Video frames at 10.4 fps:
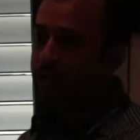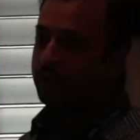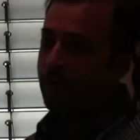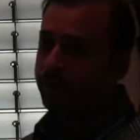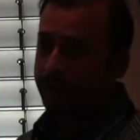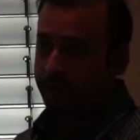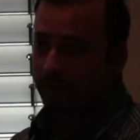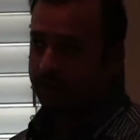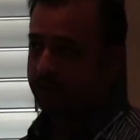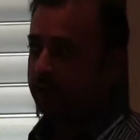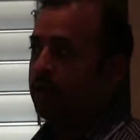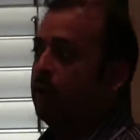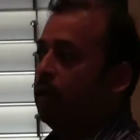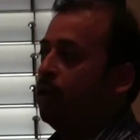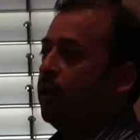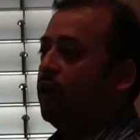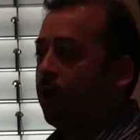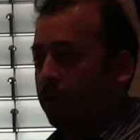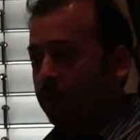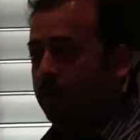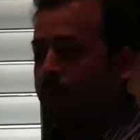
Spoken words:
and combinations in order